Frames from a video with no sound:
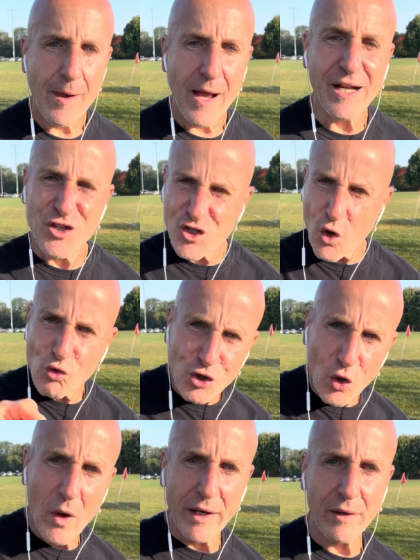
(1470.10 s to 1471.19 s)
And in so
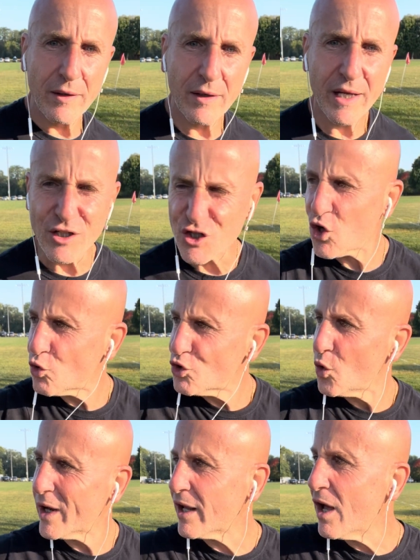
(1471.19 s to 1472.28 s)
doing,
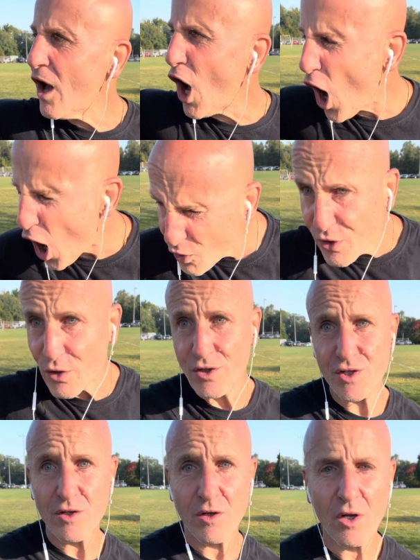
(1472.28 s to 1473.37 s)

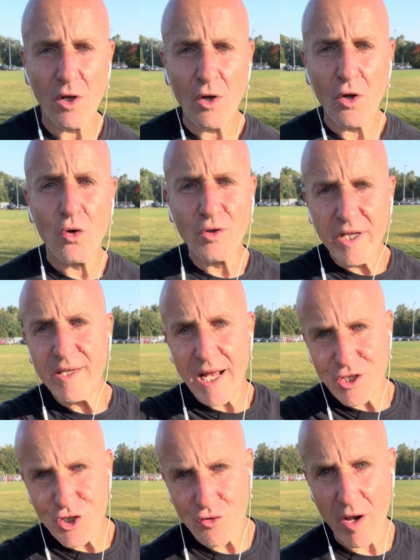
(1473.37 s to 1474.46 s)
others who need that
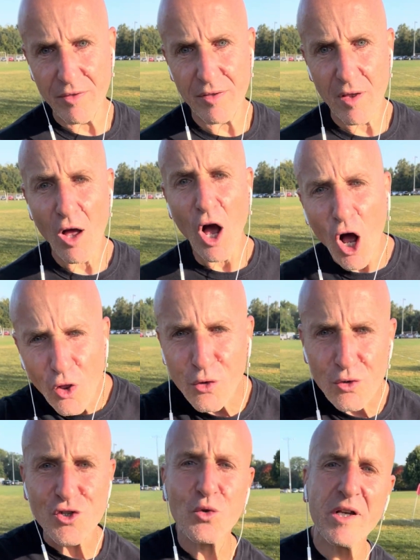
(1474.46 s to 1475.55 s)
strength,
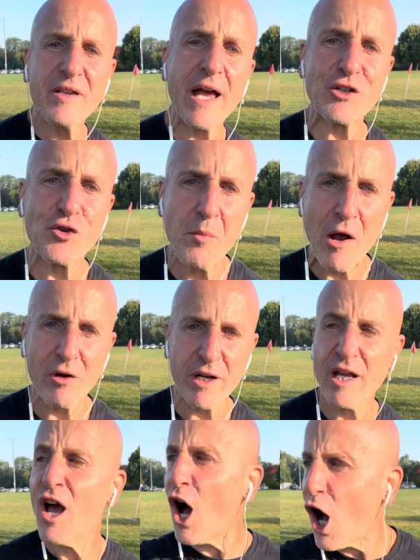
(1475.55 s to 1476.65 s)
others who need that temerity,
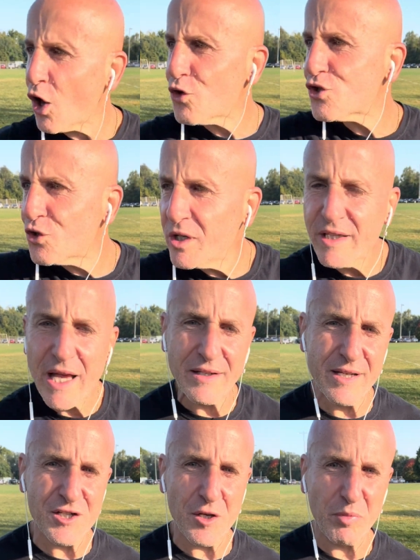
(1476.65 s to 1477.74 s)
others who need that
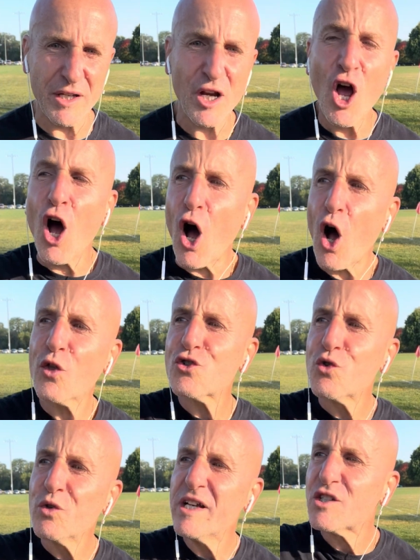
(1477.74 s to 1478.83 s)
discipline, others
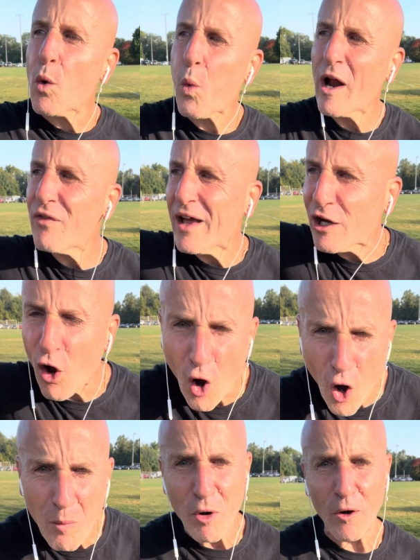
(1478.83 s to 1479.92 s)
who need to wear that
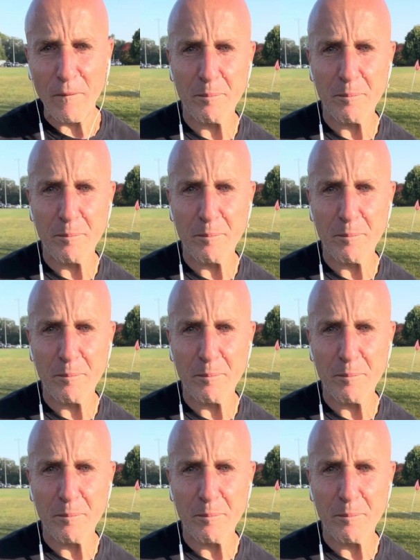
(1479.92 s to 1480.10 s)
armor,